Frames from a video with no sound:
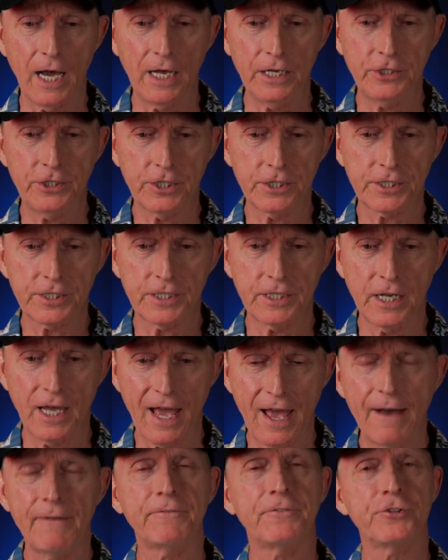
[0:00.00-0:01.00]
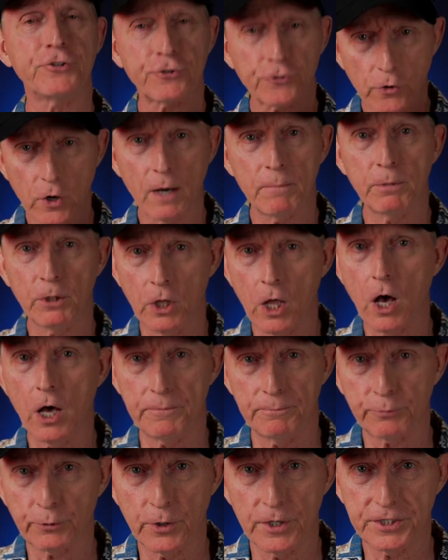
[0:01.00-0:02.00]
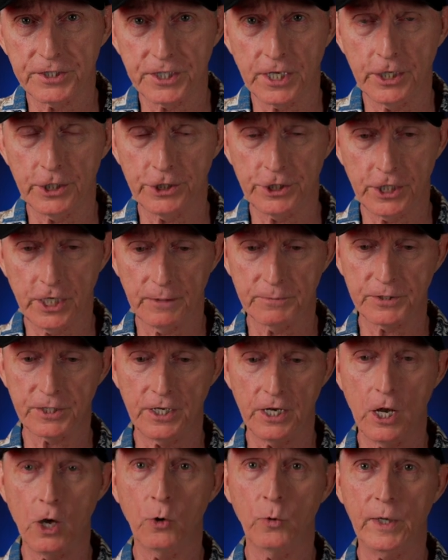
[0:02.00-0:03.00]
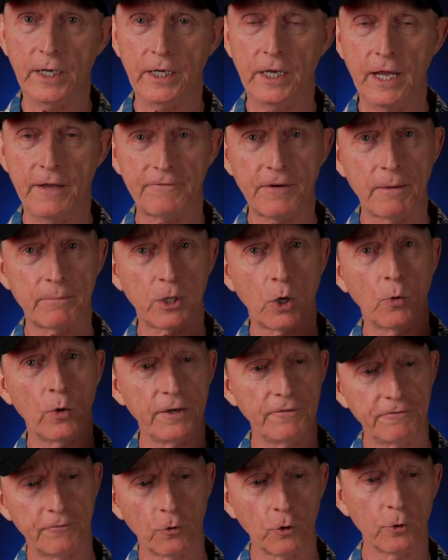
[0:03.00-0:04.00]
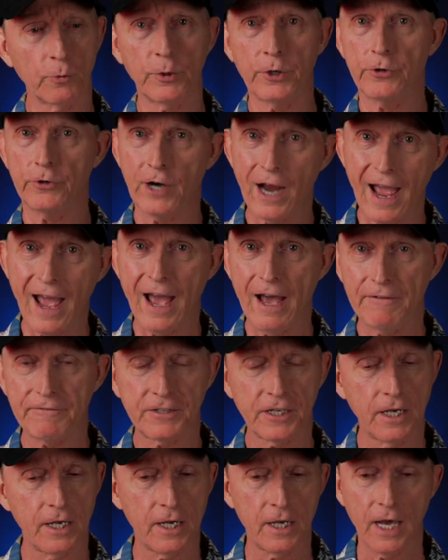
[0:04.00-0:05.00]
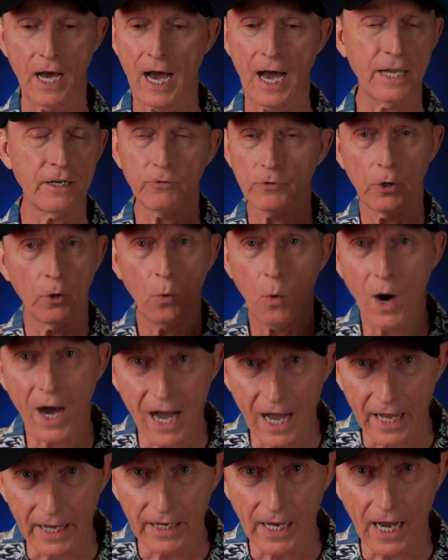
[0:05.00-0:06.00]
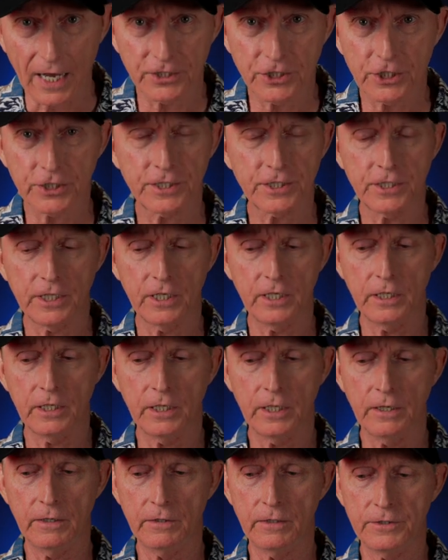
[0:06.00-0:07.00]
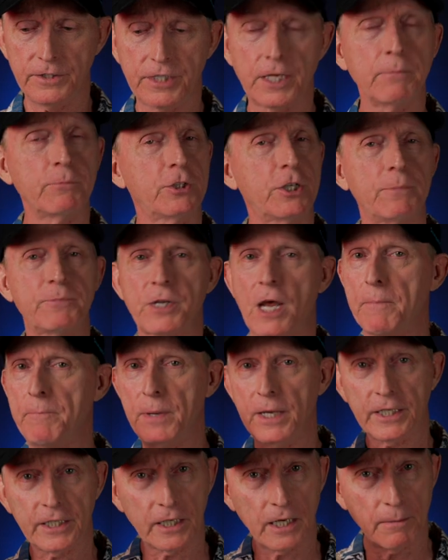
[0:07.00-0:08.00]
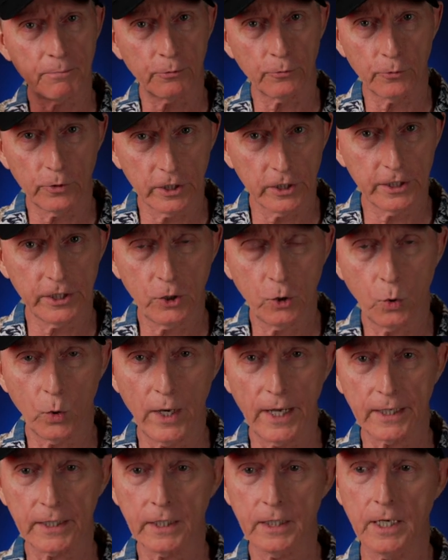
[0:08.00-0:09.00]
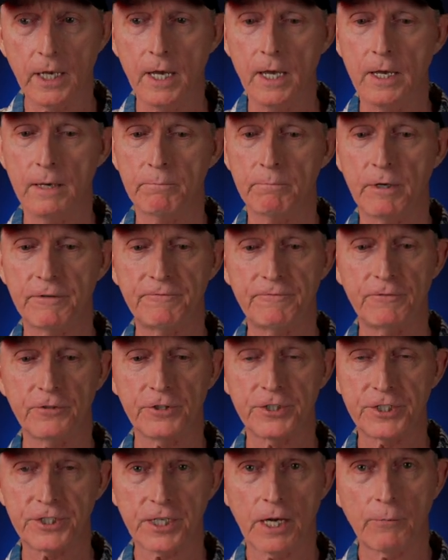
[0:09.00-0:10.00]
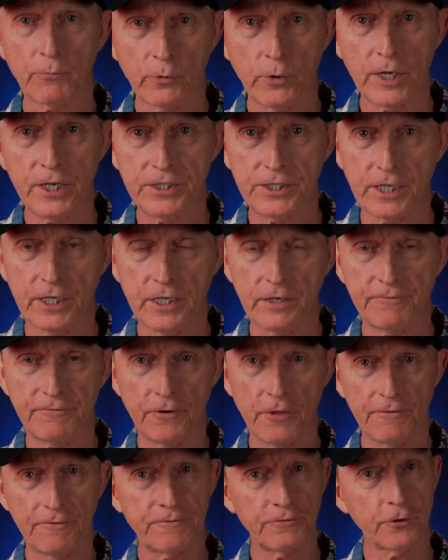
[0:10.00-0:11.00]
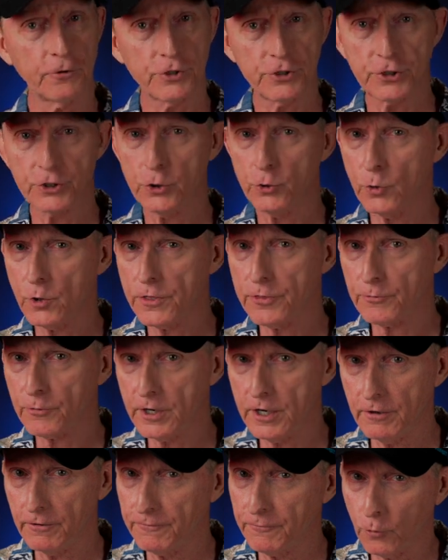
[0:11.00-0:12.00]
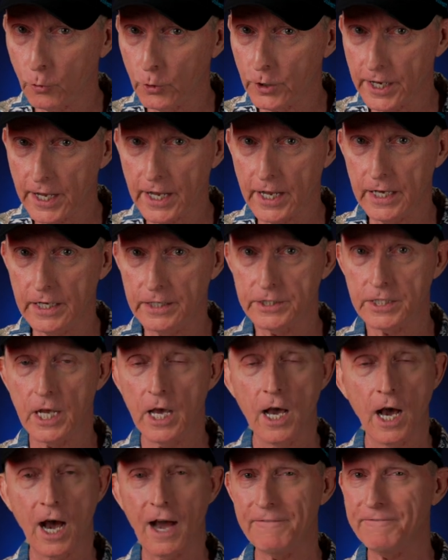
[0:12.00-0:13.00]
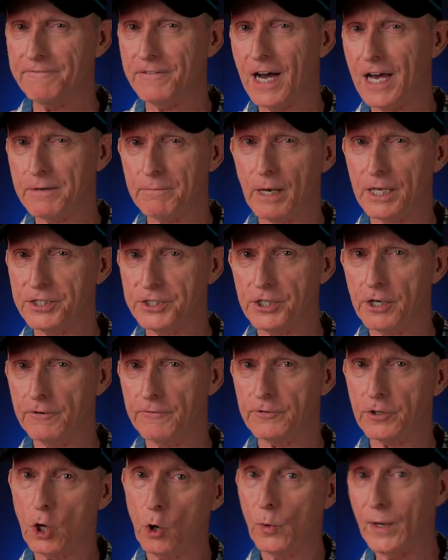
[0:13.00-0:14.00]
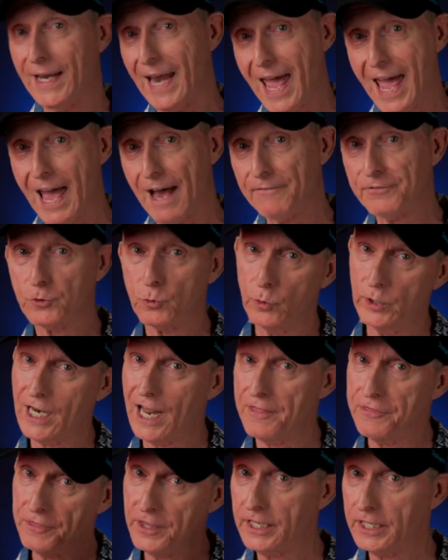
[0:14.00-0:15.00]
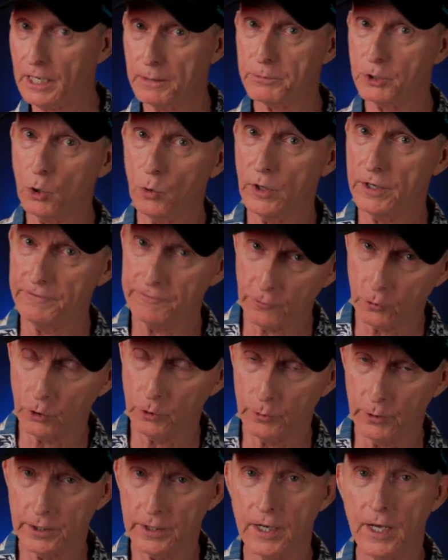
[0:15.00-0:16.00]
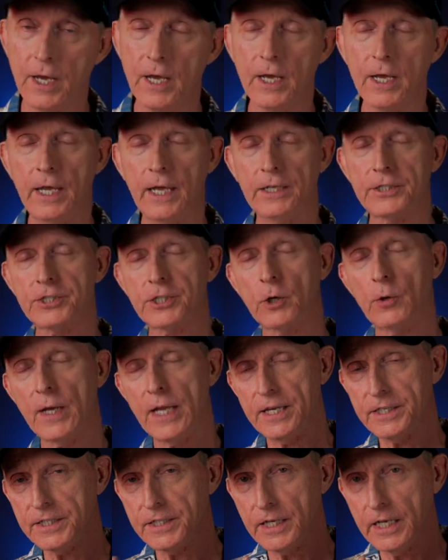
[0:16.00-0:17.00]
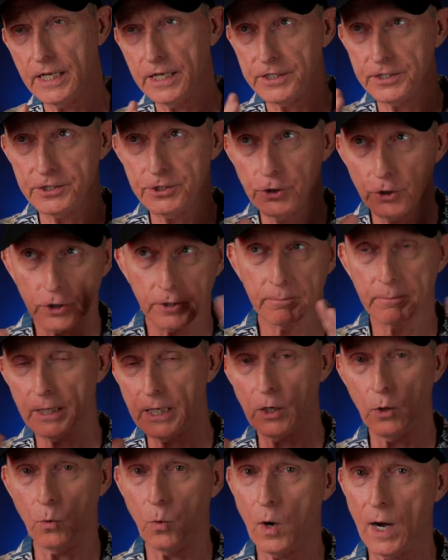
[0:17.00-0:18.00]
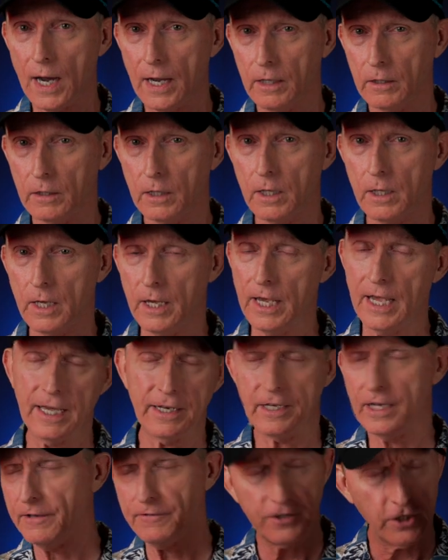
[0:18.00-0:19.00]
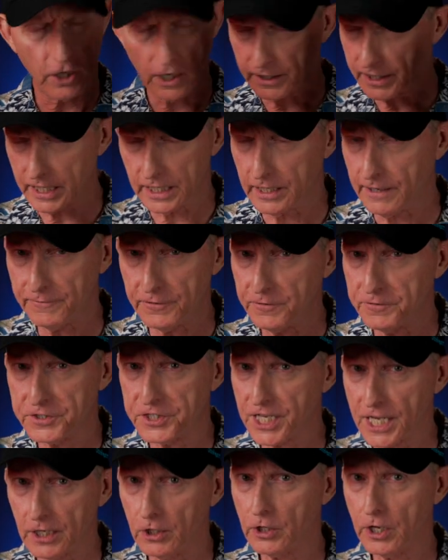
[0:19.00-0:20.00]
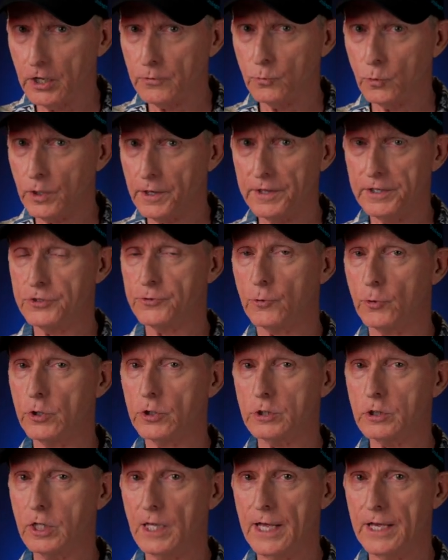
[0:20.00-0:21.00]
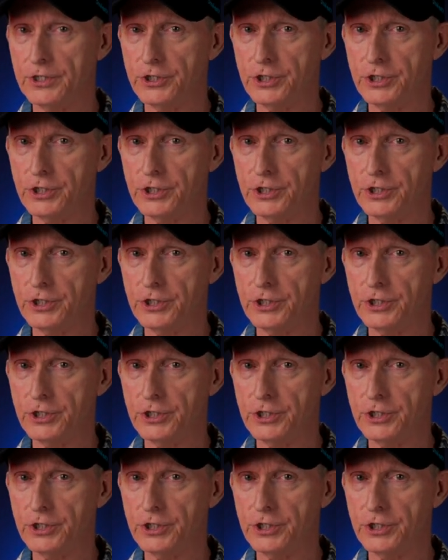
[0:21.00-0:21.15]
just have trouble on Princess ships knowing if I'm going forward or aft. I don't know why. Some ships I pick it up really quick, but for some reason, for the first 2 or 3 or 4 days, I find myself going aft when I think I'm going forward. And so it took me a while. And again, if you've sailed on one of these Royal Class